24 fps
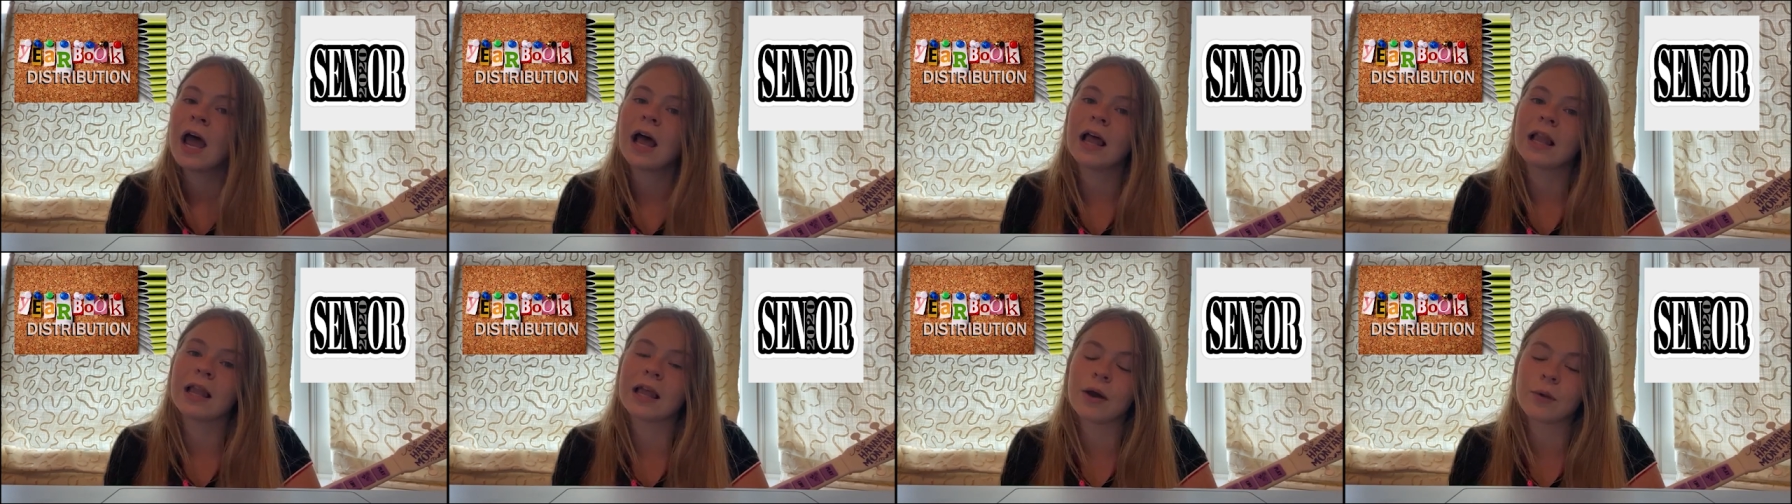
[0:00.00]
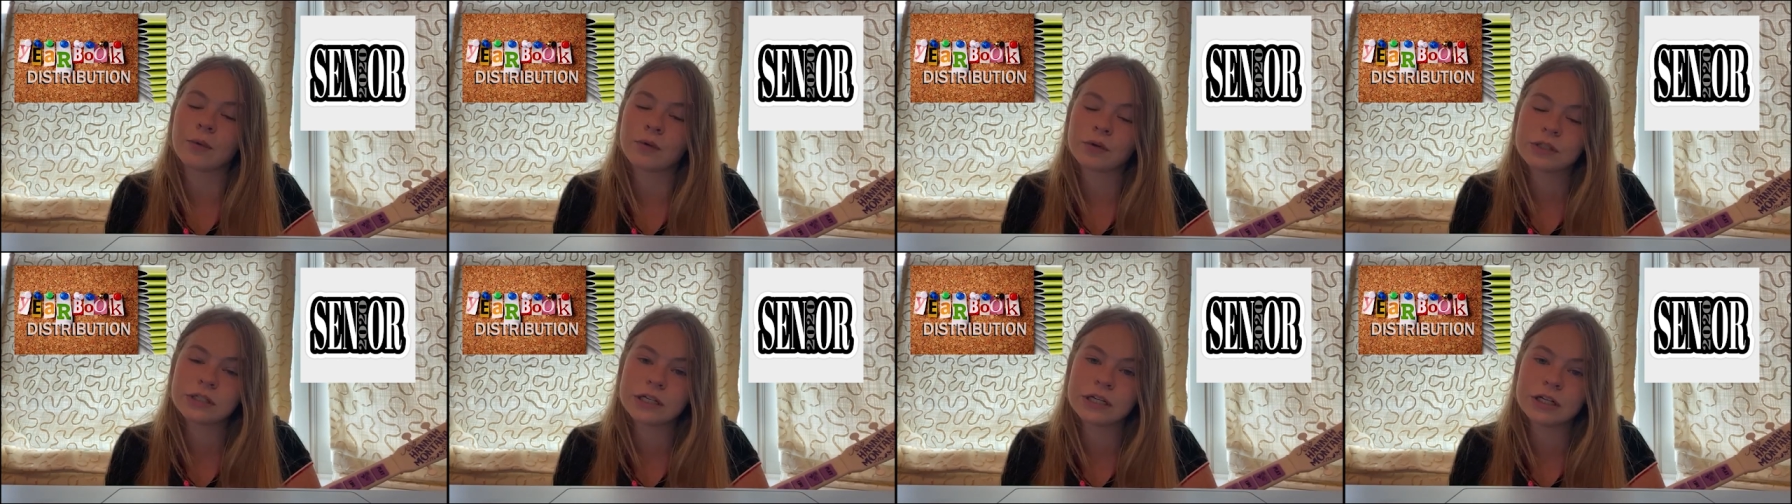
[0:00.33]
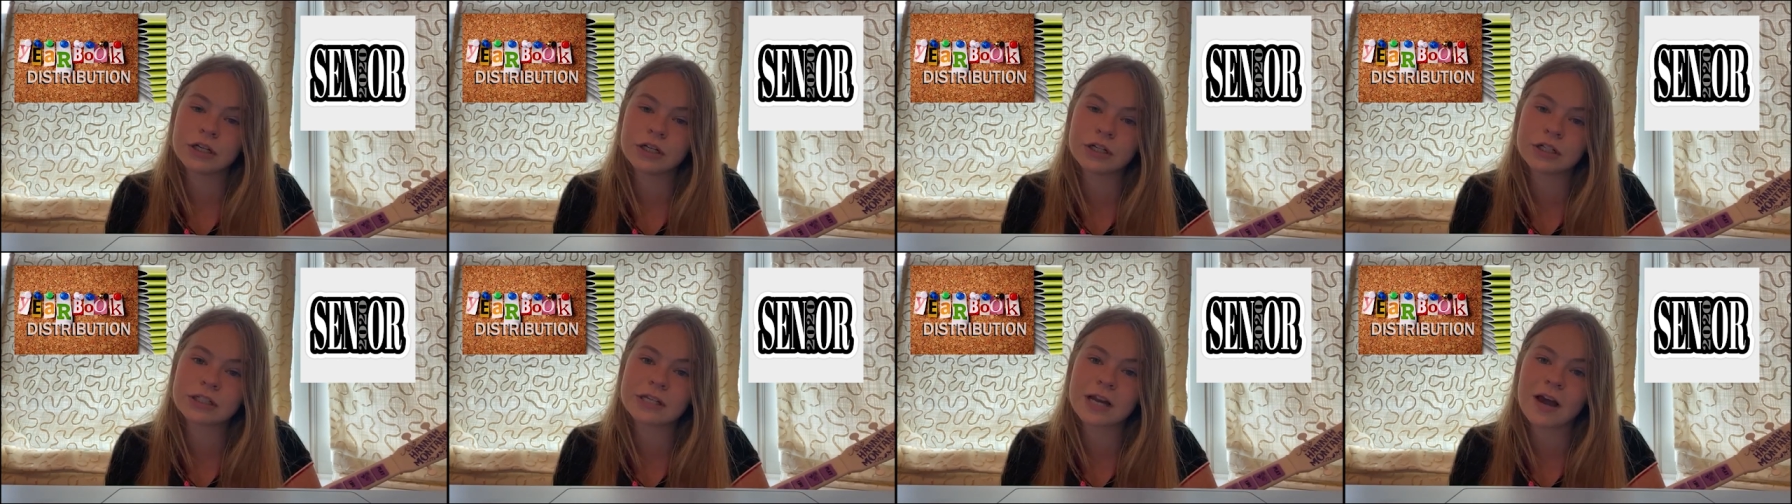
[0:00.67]
allowing
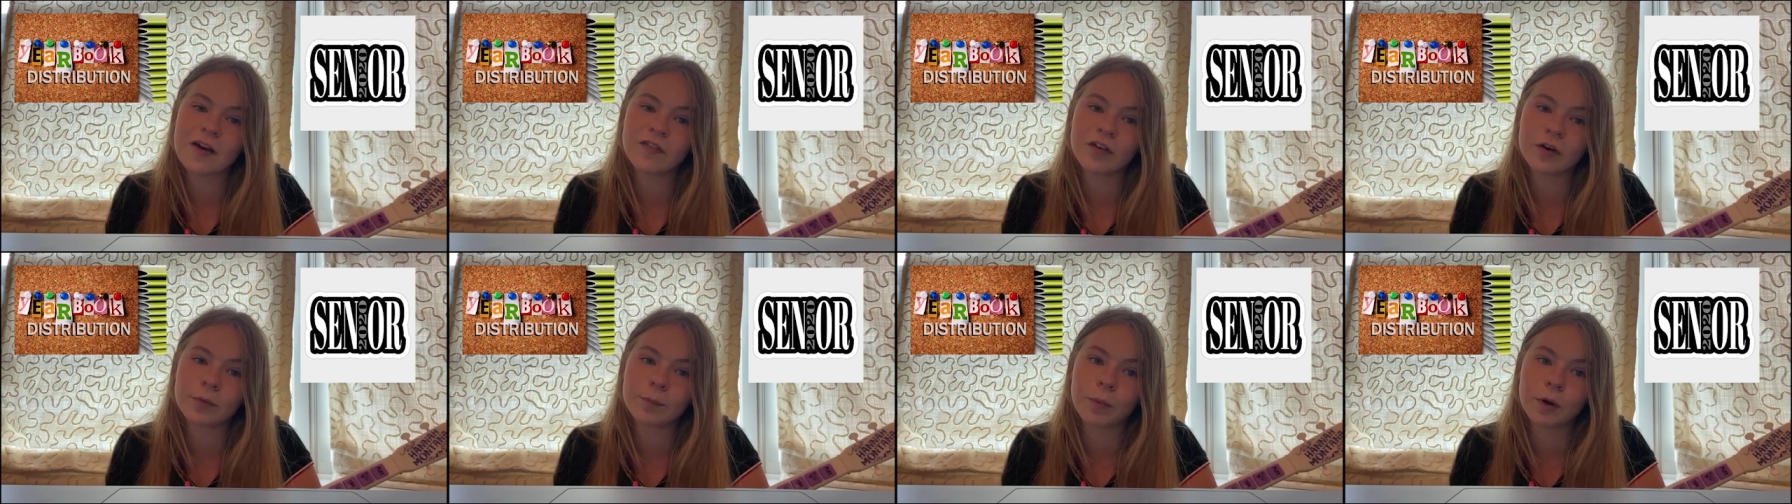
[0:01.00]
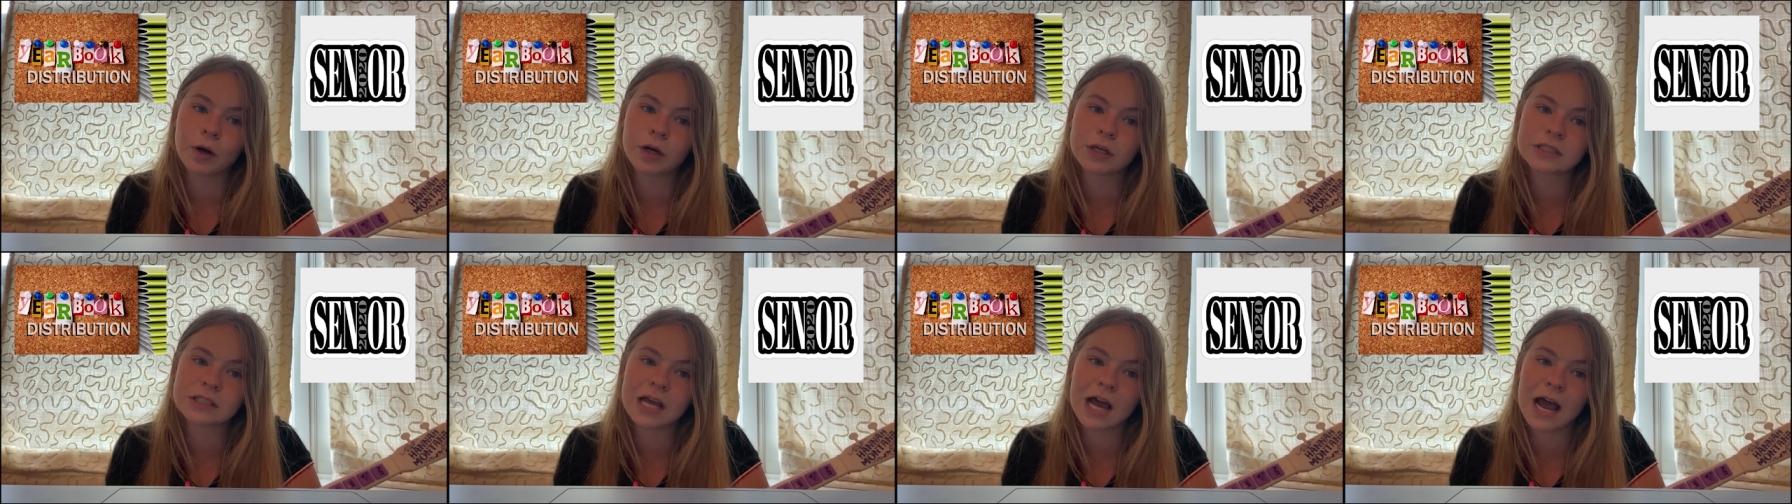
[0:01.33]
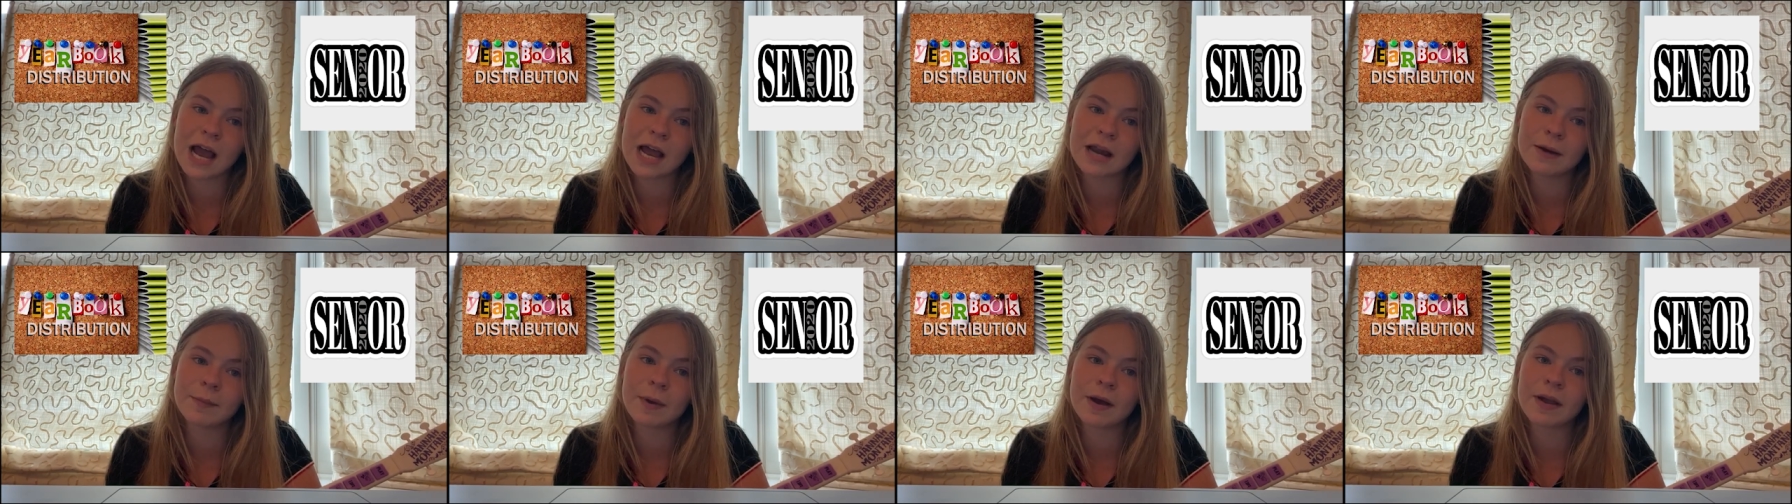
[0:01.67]
seniors to have their book
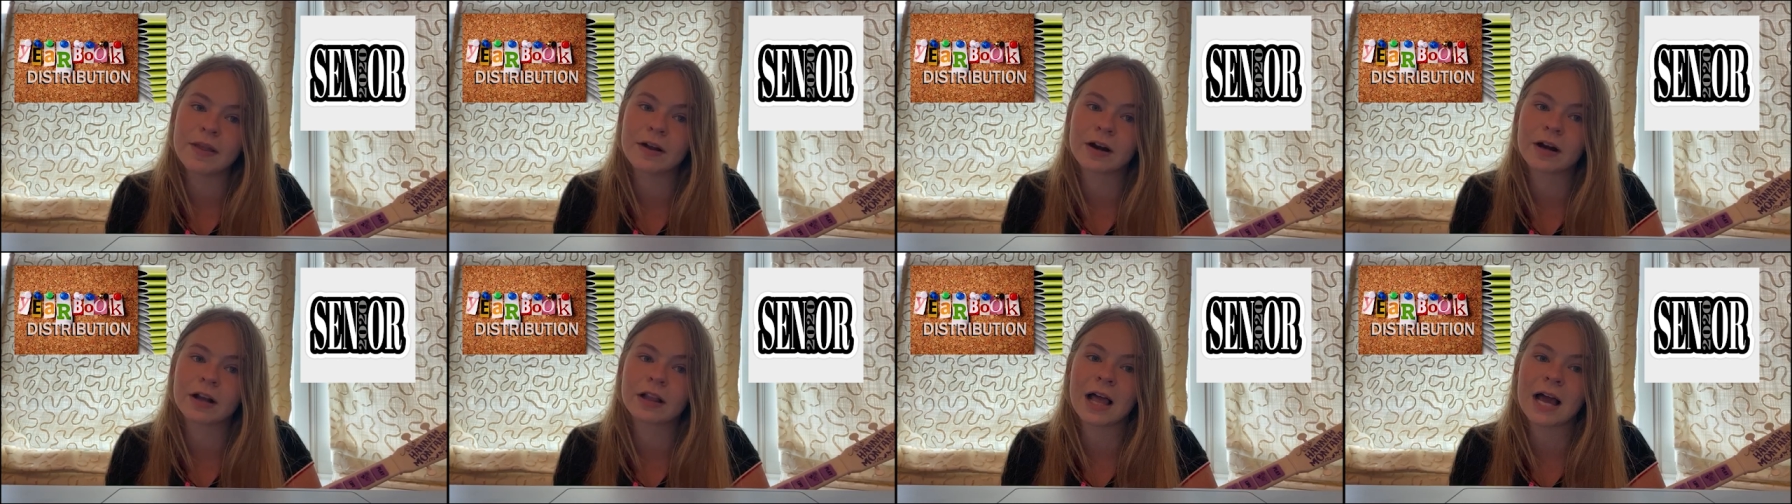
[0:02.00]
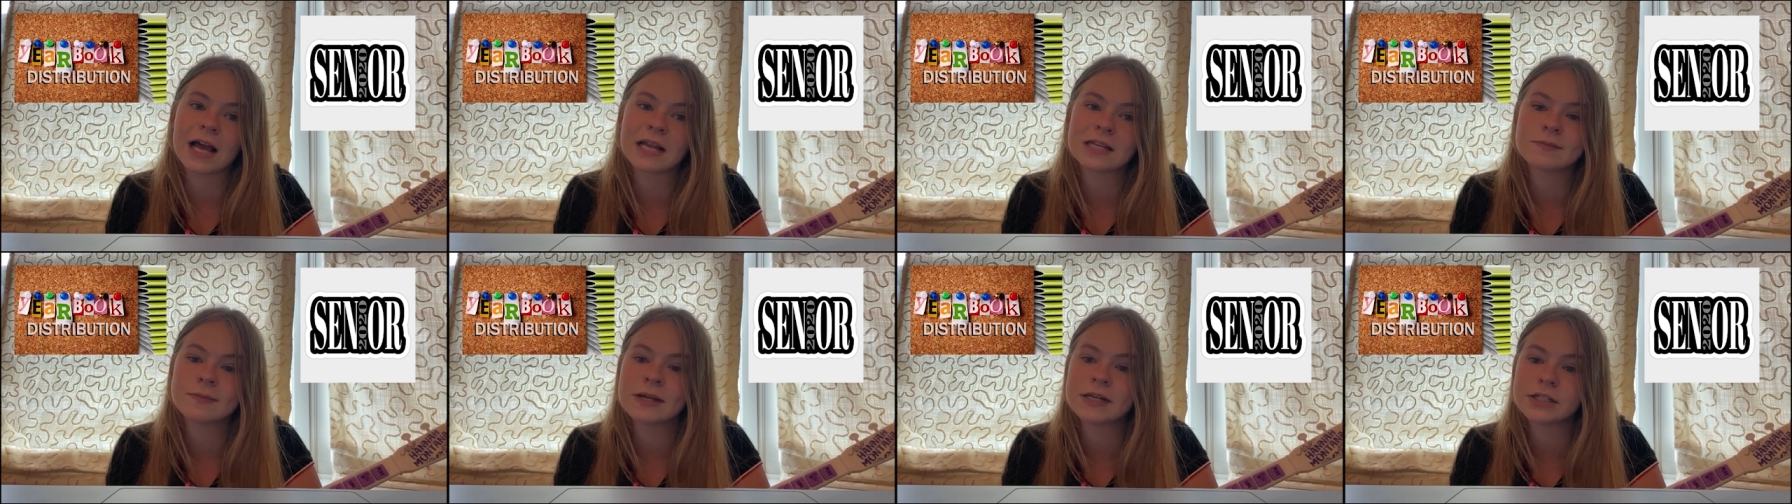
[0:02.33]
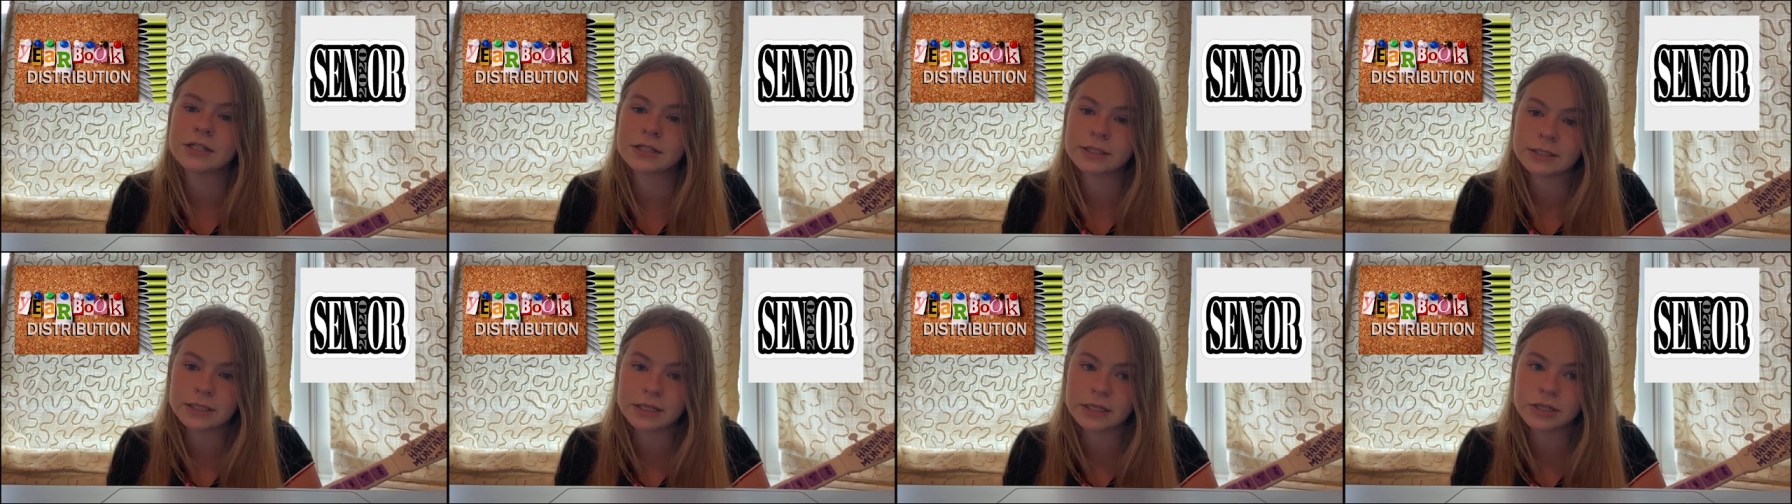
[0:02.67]
signed by their
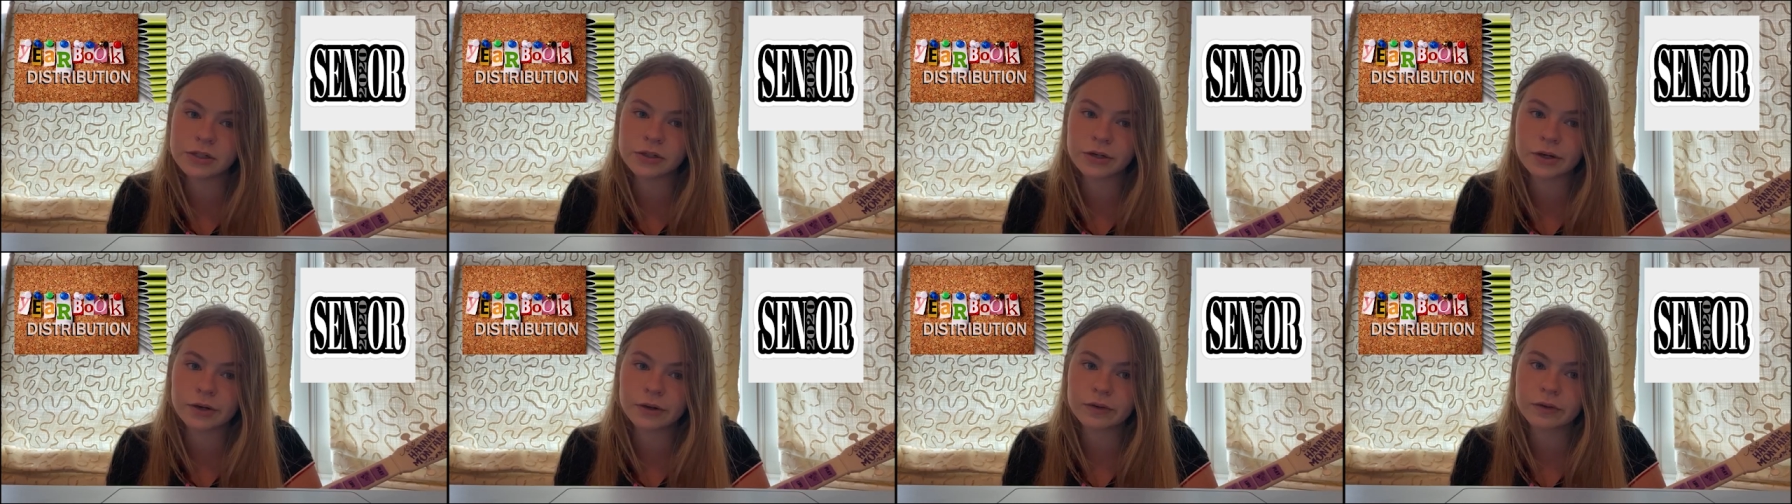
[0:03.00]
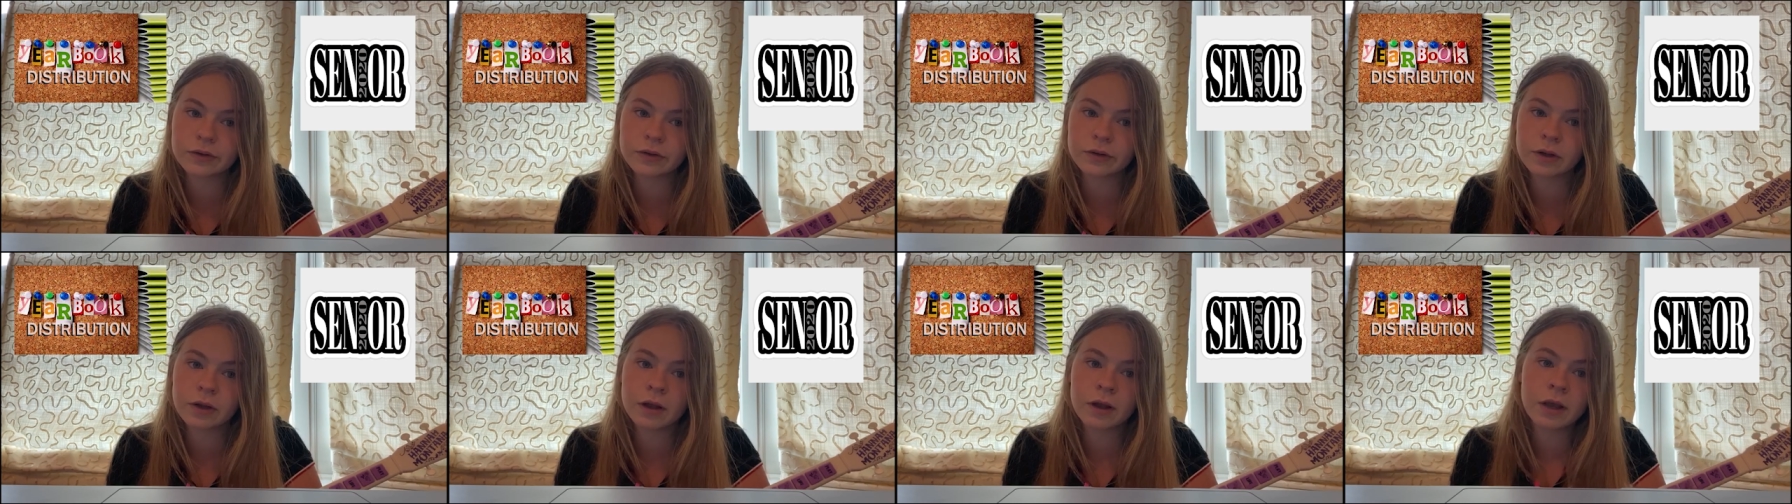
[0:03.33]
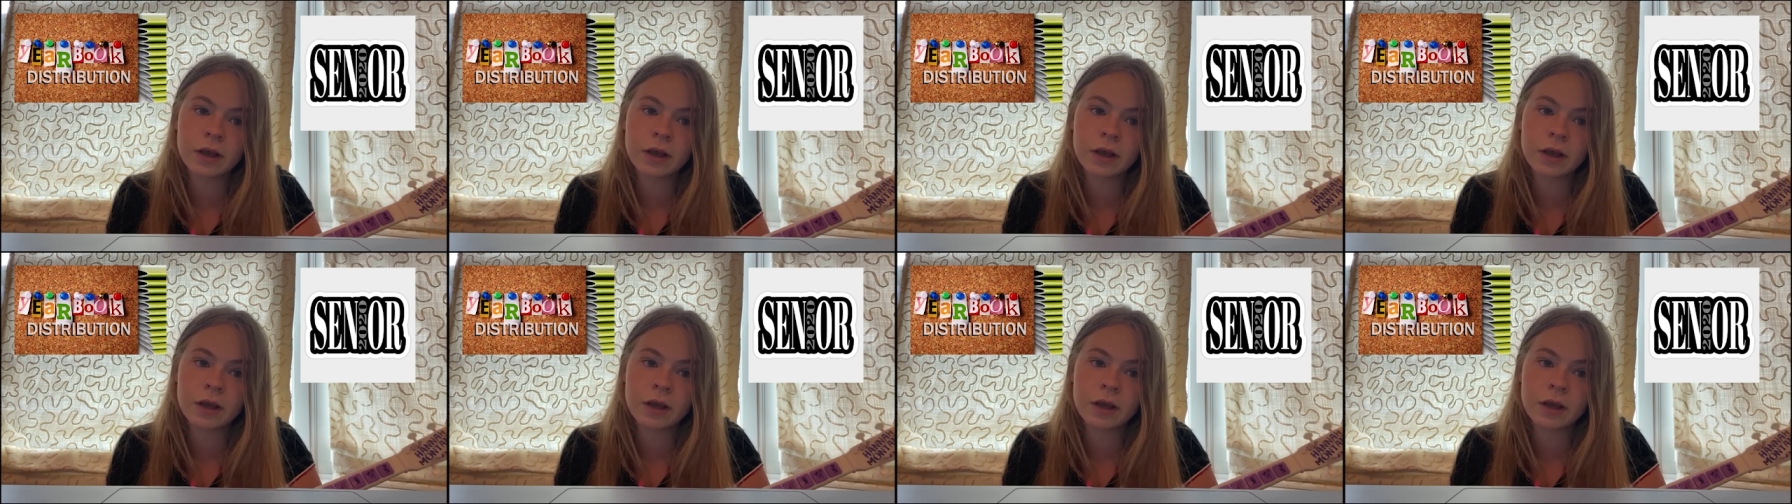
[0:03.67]
classmates and teachers.